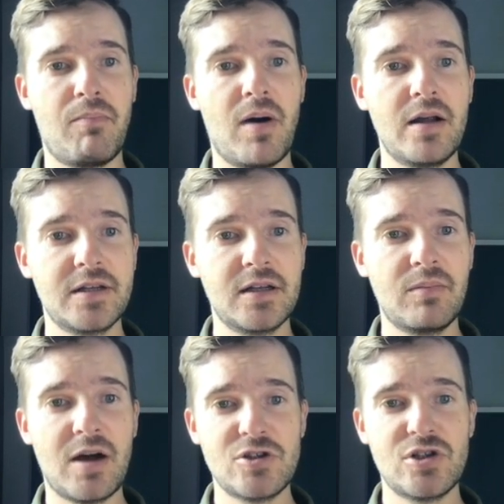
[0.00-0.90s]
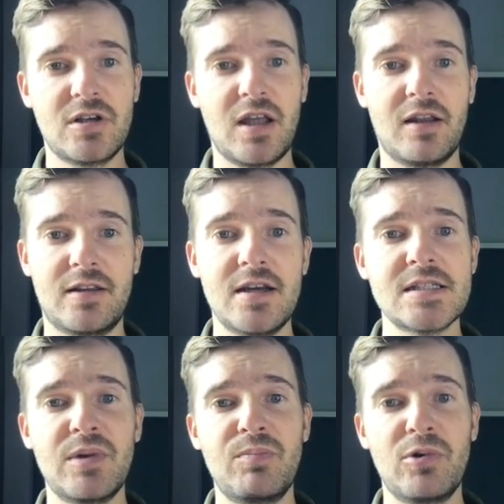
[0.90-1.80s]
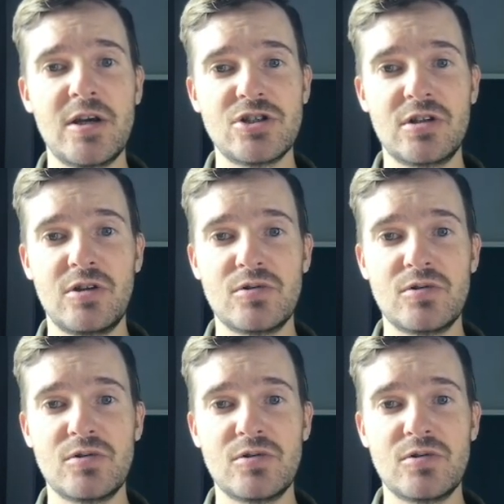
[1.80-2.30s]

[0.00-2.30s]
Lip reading: pattern matching and text manipulation